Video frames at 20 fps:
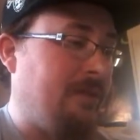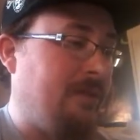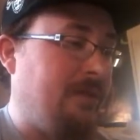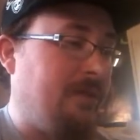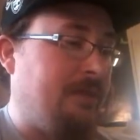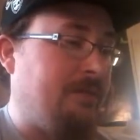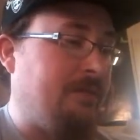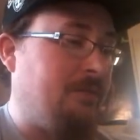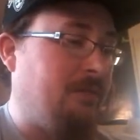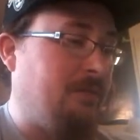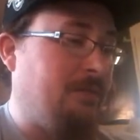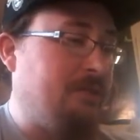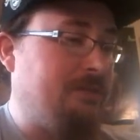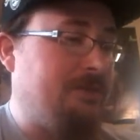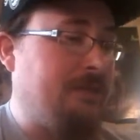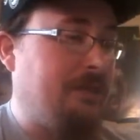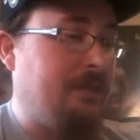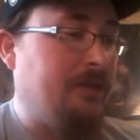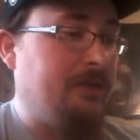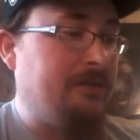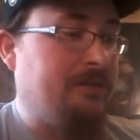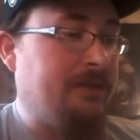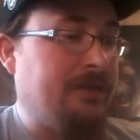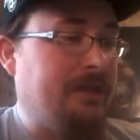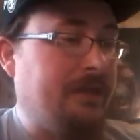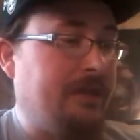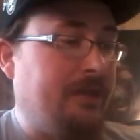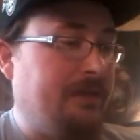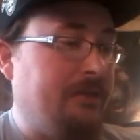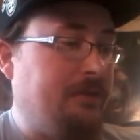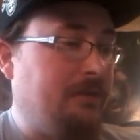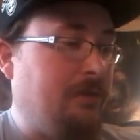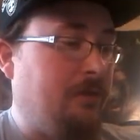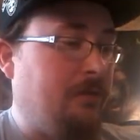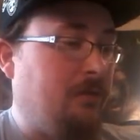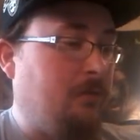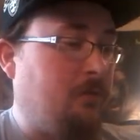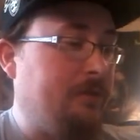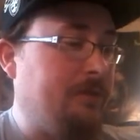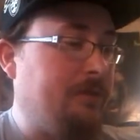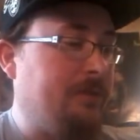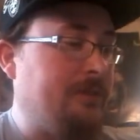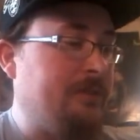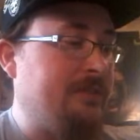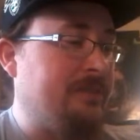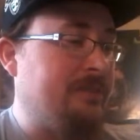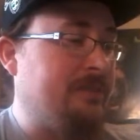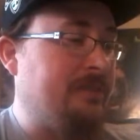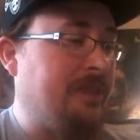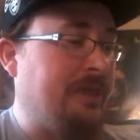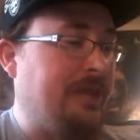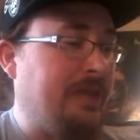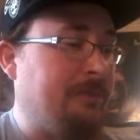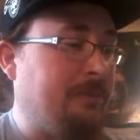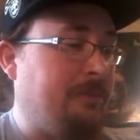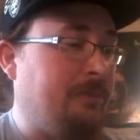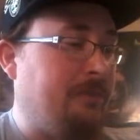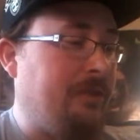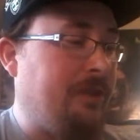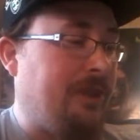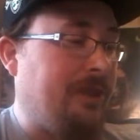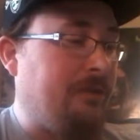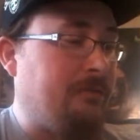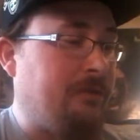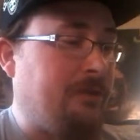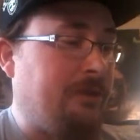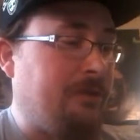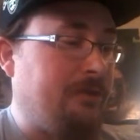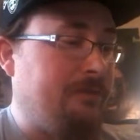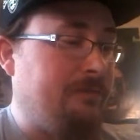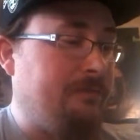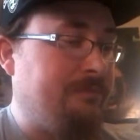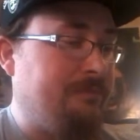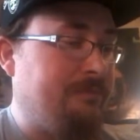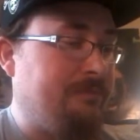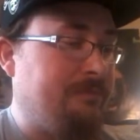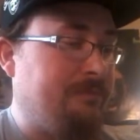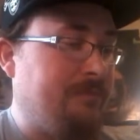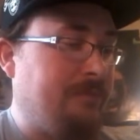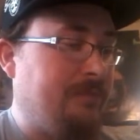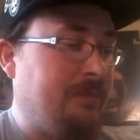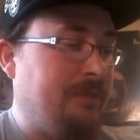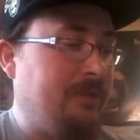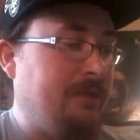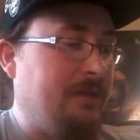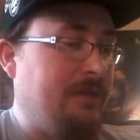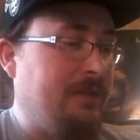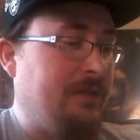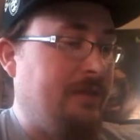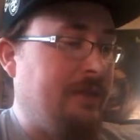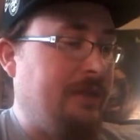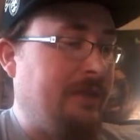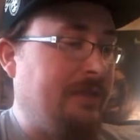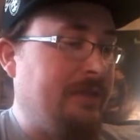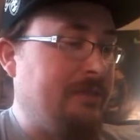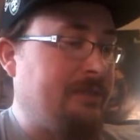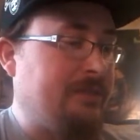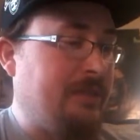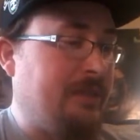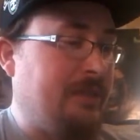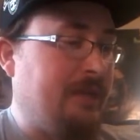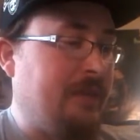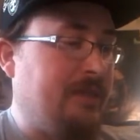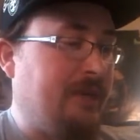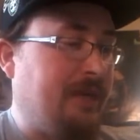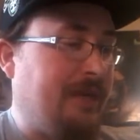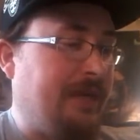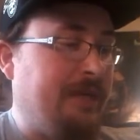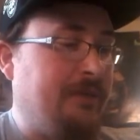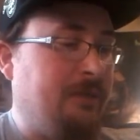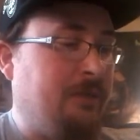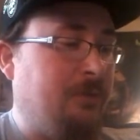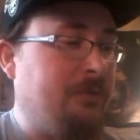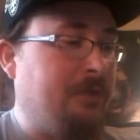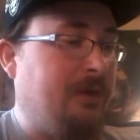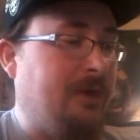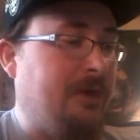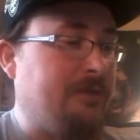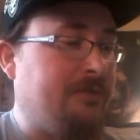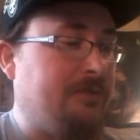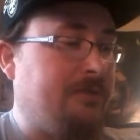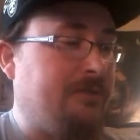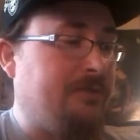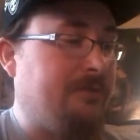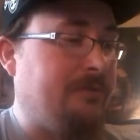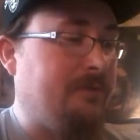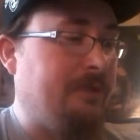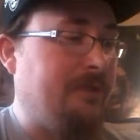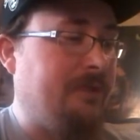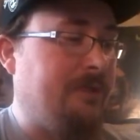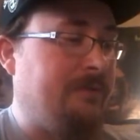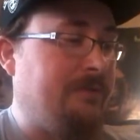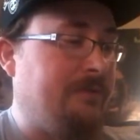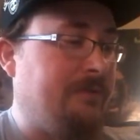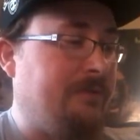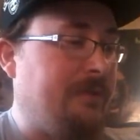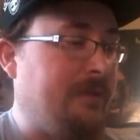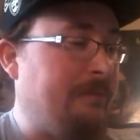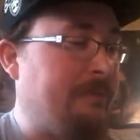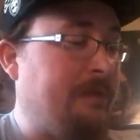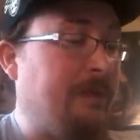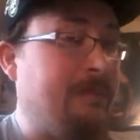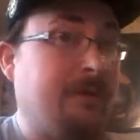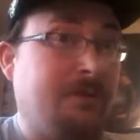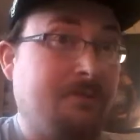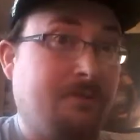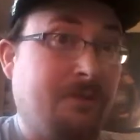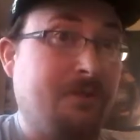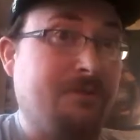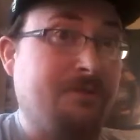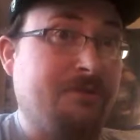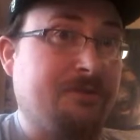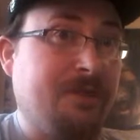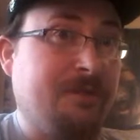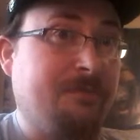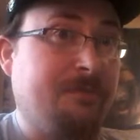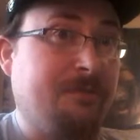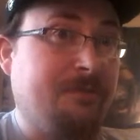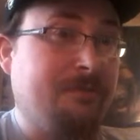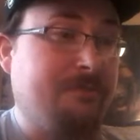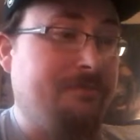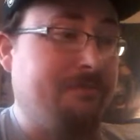And the Lord said unto Cain, Where is Abel thy brother? And he said, I know not. Am I my brother's keeper?